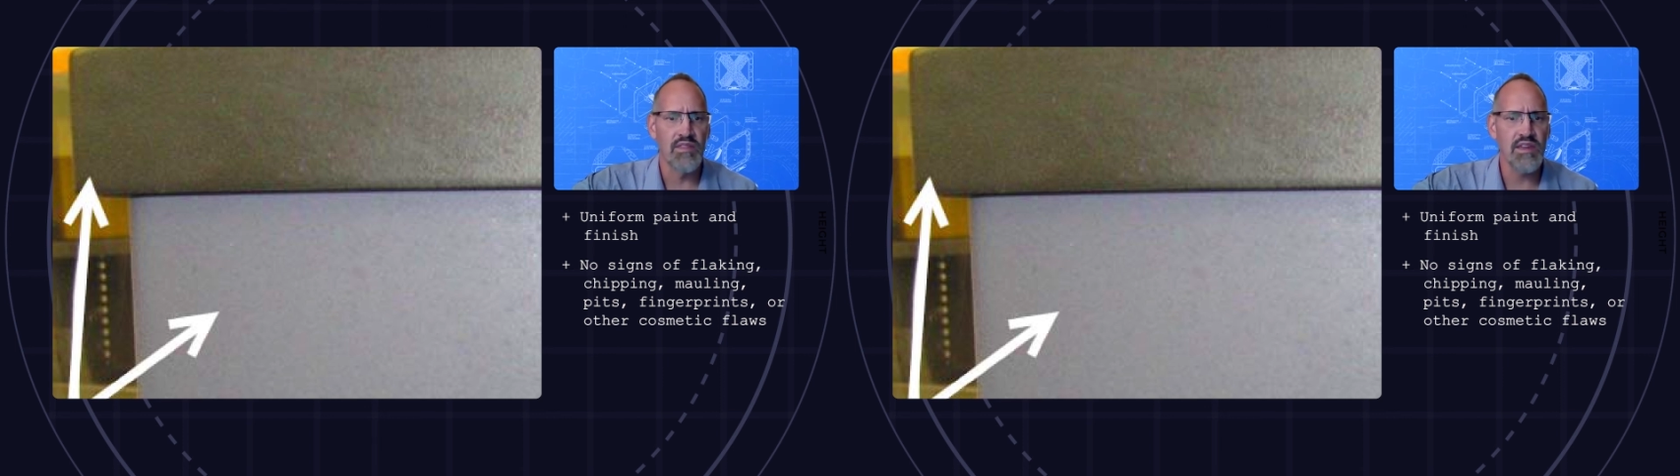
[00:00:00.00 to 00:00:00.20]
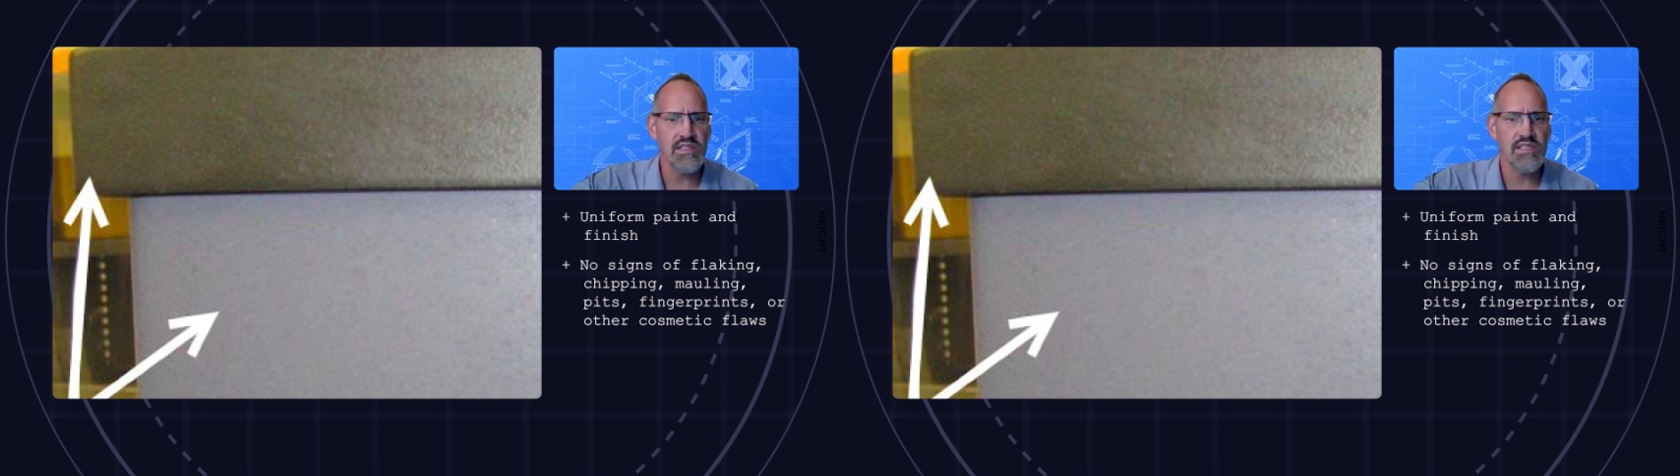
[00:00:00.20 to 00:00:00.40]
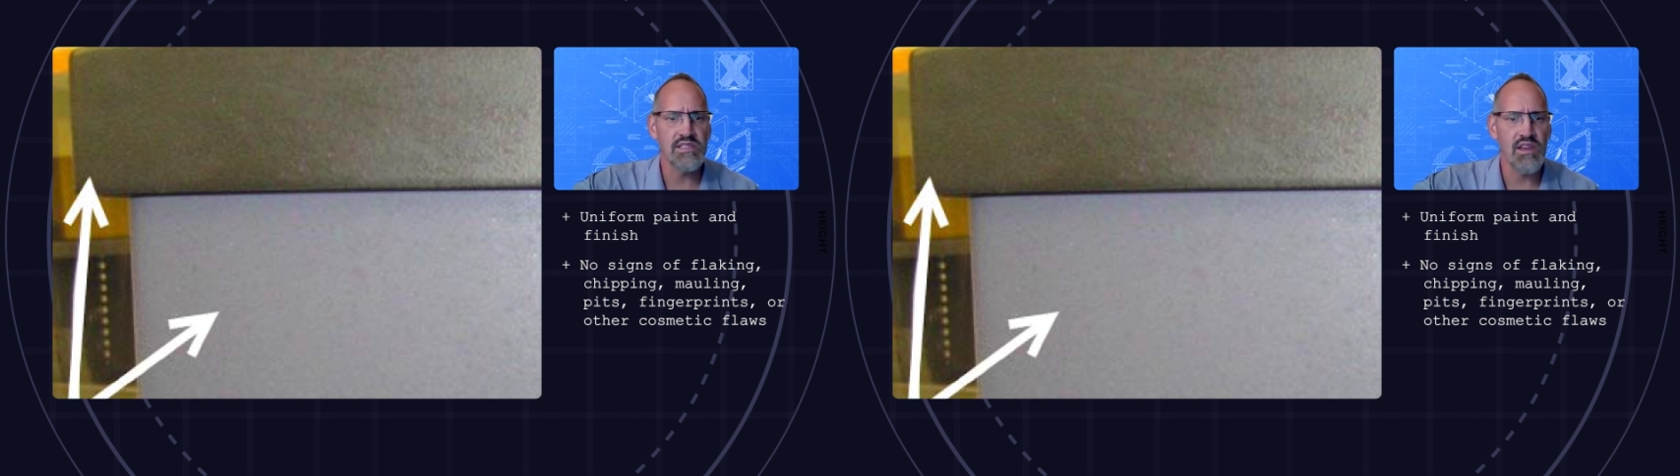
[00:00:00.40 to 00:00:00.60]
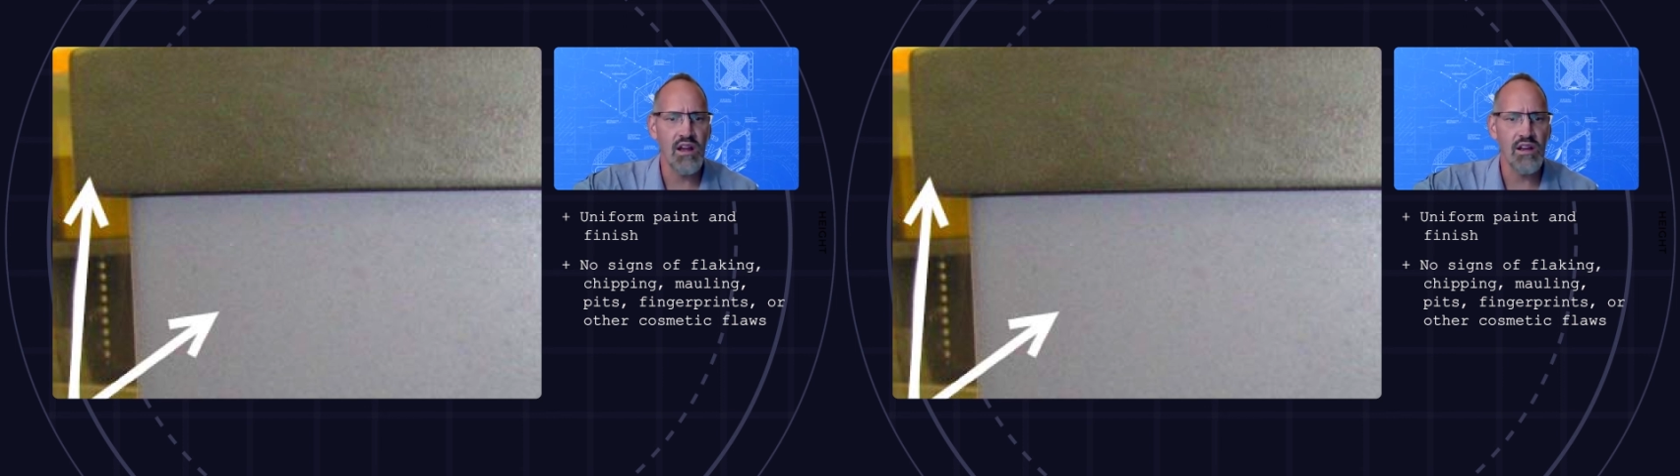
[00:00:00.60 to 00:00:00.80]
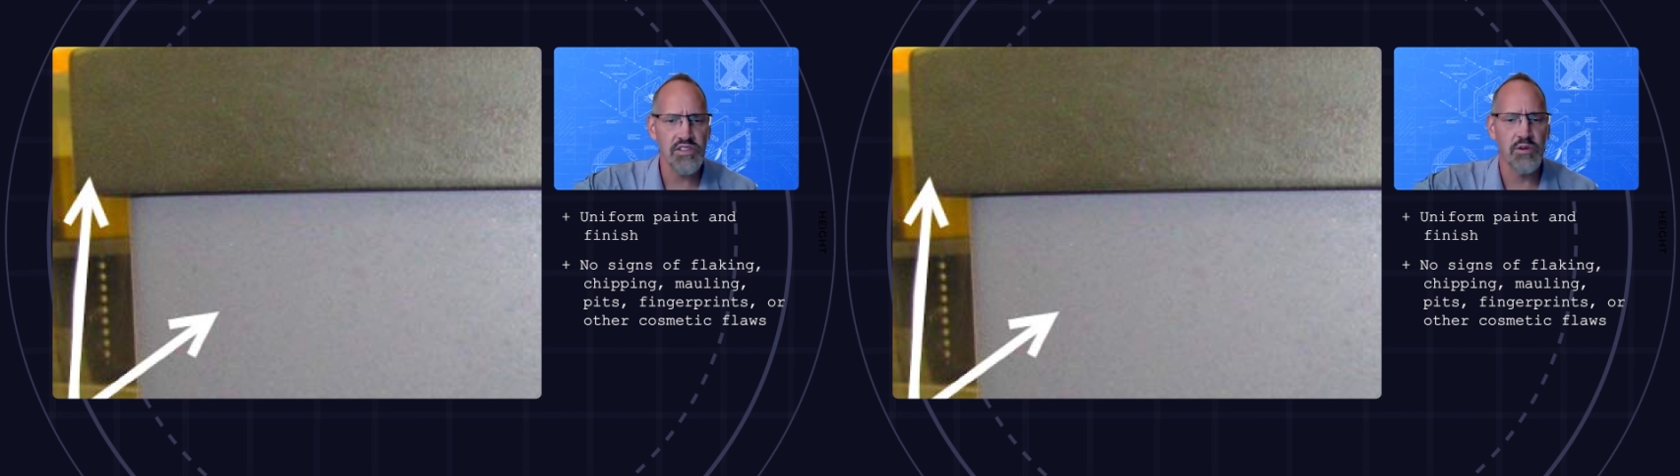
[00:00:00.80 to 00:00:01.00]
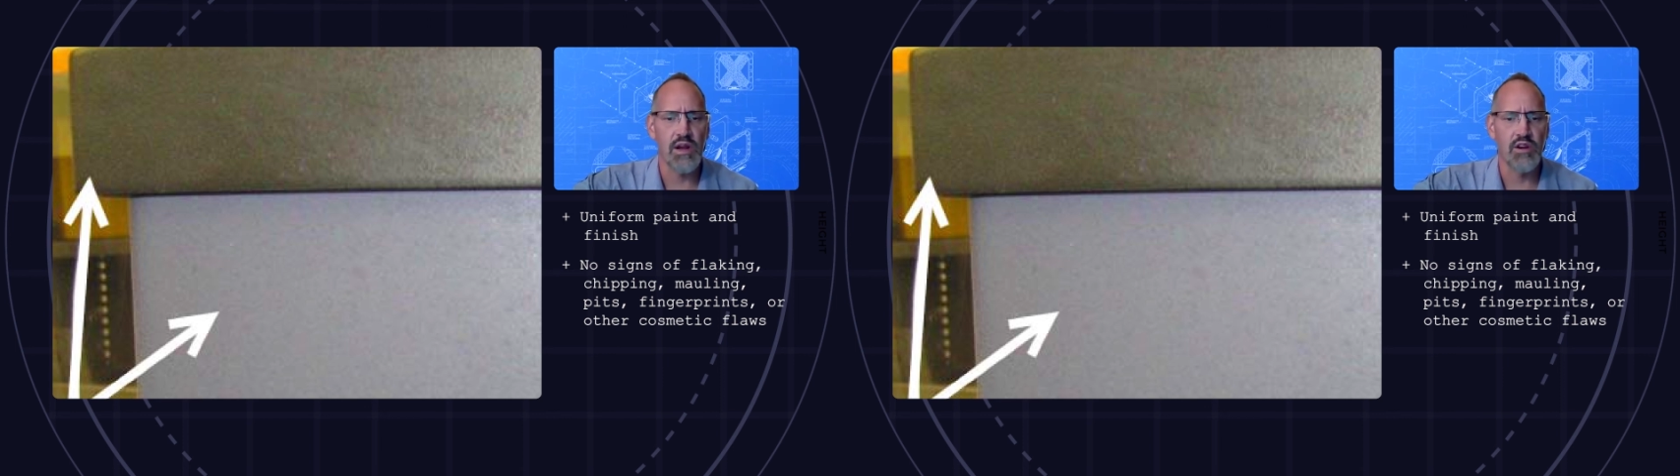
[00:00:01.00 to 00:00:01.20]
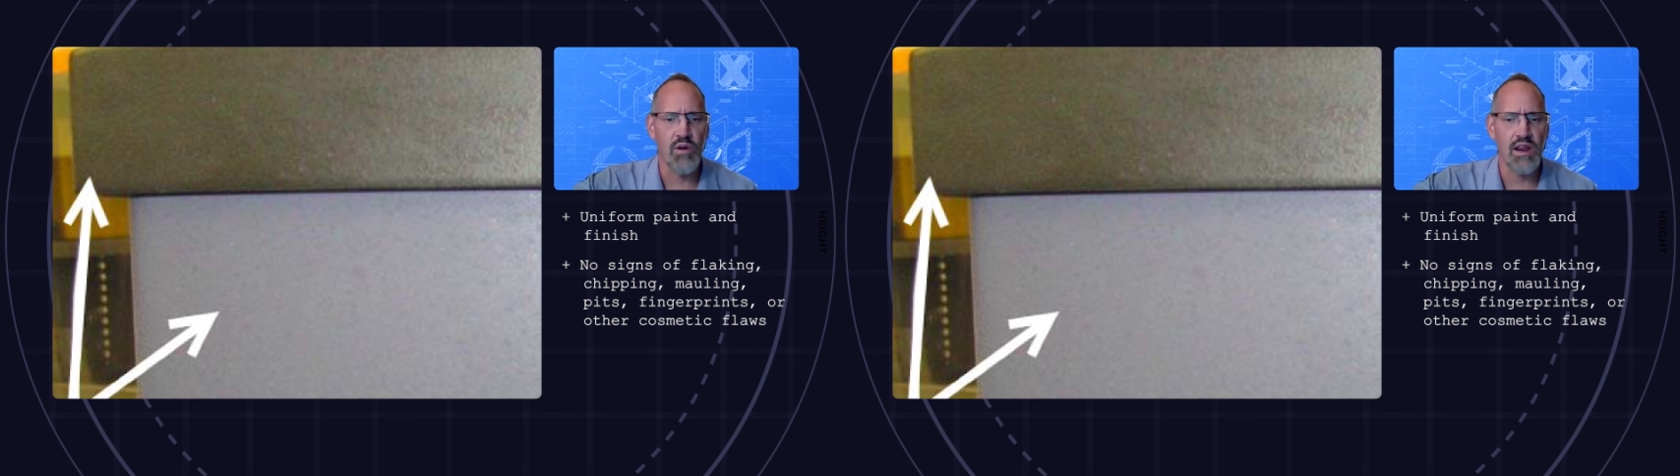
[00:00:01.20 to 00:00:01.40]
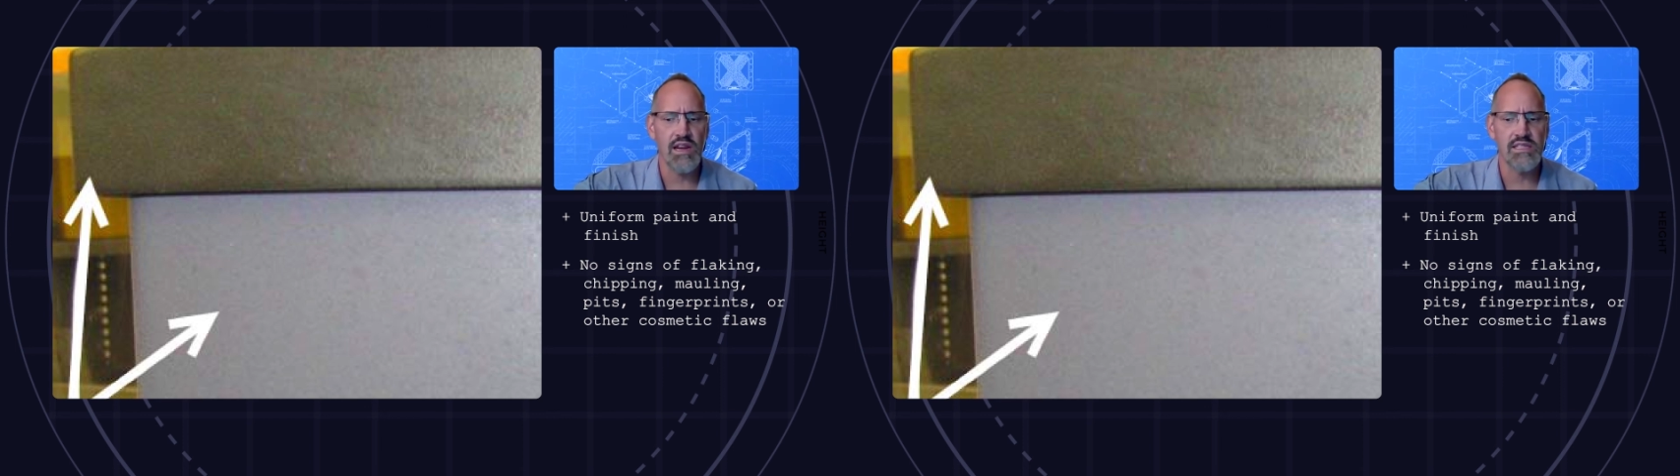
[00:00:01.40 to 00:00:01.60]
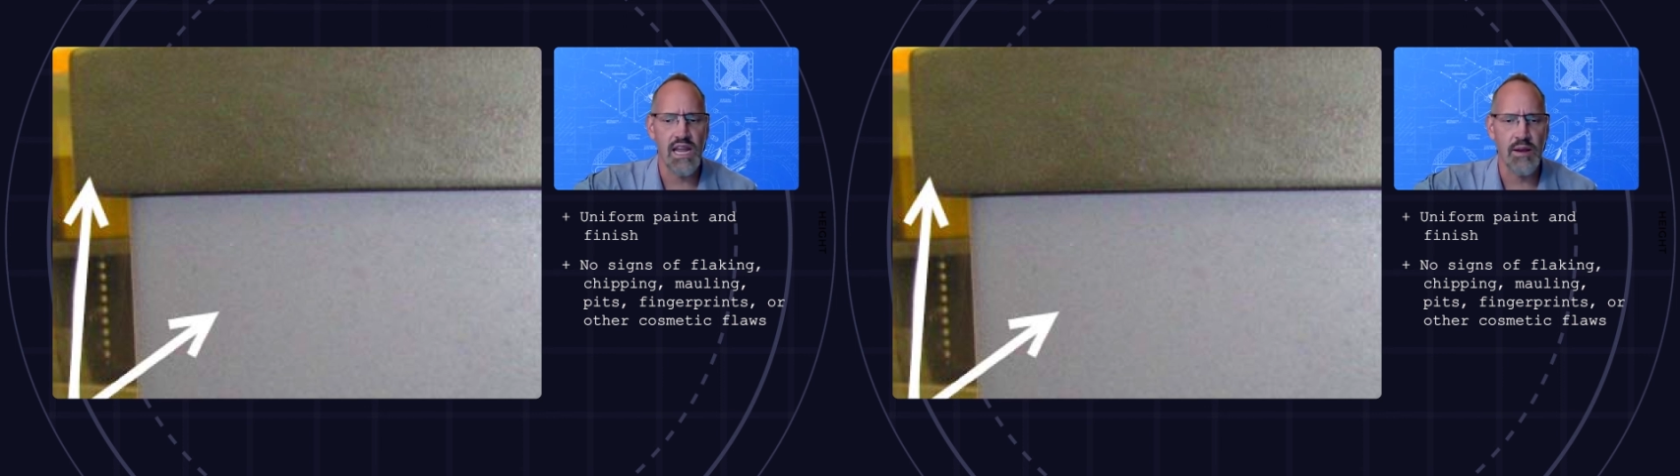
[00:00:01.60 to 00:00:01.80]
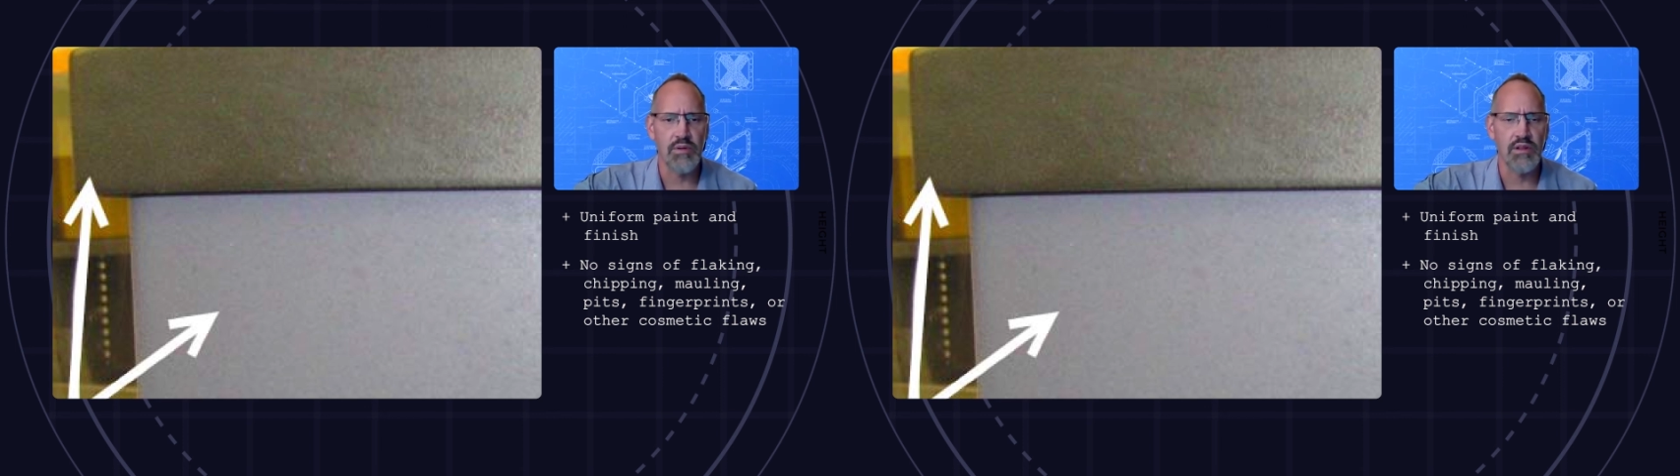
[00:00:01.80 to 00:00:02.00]
This is also a great
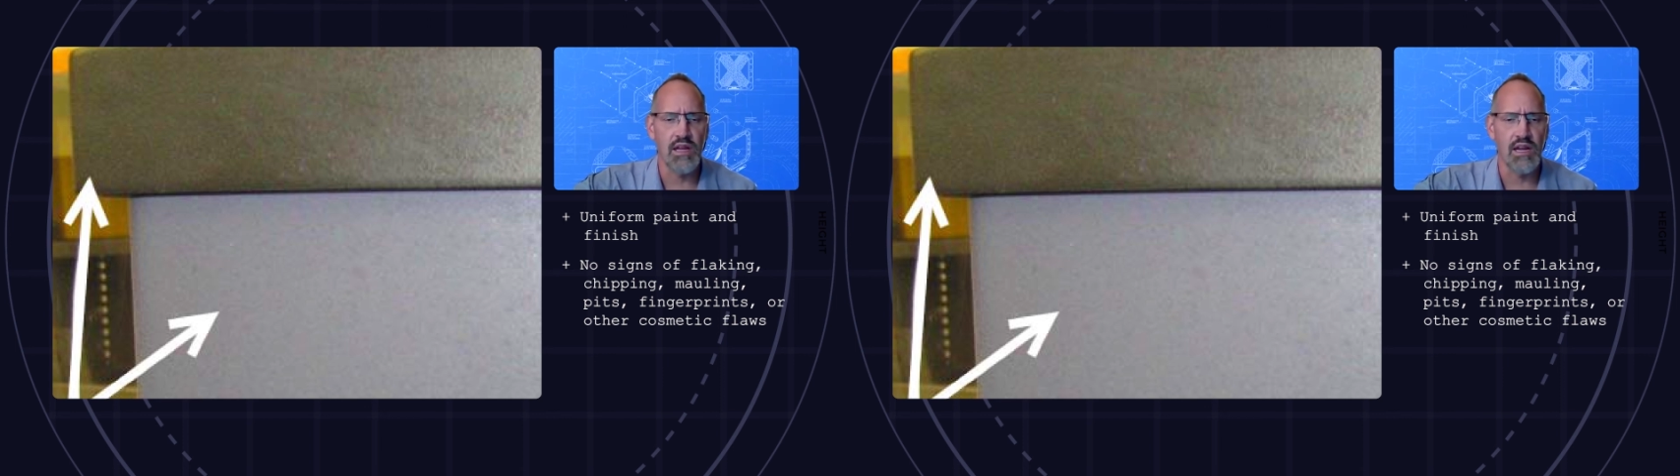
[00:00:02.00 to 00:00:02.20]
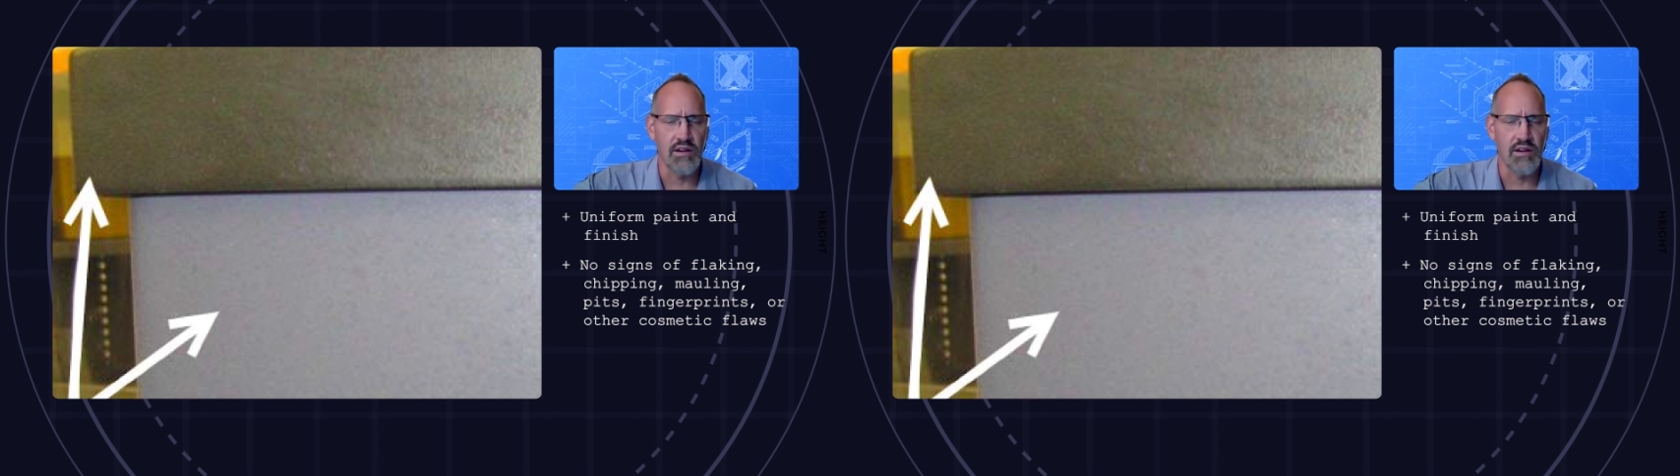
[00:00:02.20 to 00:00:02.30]
example